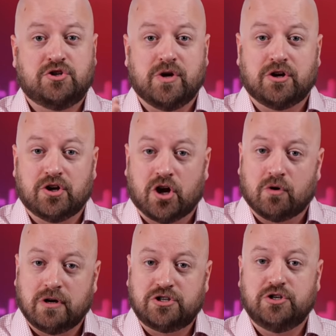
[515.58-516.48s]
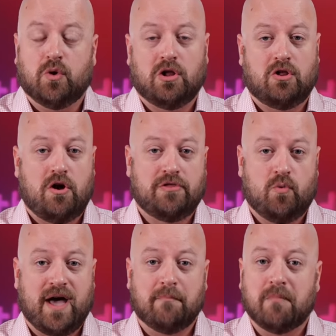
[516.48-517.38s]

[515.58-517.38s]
to encourage you along the way.